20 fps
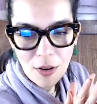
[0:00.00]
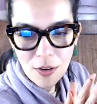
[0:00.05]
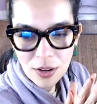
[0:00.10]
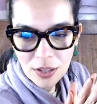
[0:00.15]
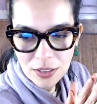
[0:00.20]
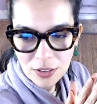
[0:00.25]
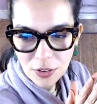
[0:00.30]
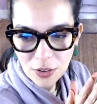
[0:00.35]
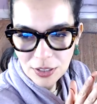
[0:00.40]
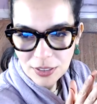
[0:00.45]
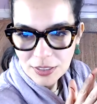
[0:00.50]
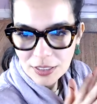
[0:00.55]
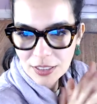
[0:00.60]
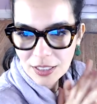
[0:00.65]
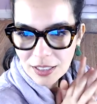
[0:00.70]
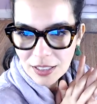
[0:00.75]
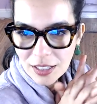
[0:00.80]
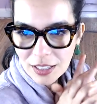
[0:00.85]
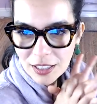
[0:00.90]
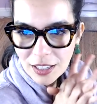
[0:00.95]
I know I said
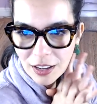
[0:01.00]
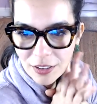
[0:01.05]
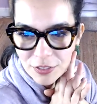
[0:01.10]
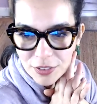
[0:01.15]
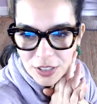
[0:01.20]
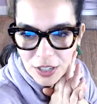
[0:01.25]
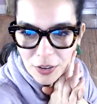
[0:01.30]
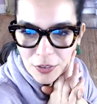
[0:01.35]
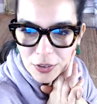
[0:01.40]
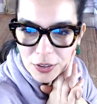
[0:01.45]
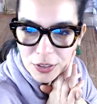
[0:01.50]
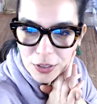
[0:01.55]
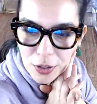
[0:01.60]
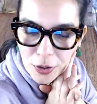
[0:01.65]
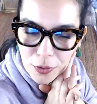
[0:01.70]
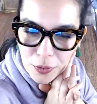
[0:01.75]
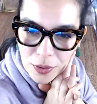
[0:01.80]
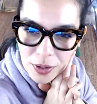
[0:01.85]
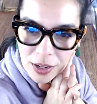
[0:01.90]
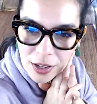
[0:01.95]
that like half an hour
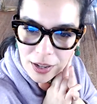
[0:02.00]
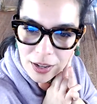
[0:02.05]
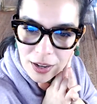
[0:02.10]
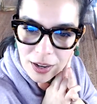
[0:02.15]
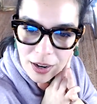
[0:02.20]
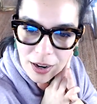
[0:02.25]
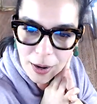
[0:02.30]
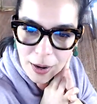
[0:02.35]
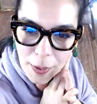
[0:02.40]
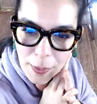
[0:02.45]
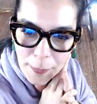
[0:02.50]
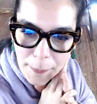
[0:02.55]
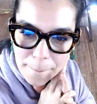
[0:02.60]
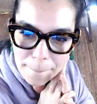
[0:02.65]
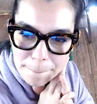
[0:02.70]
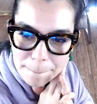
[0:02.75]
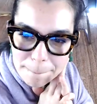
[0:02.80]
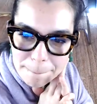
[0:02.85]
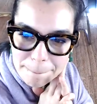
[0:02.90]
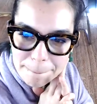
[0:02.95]
ago.
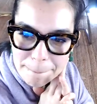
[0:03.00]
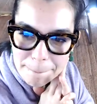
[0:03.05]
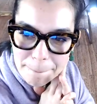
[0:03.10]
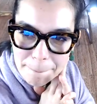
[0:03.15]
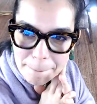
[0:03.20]
Um,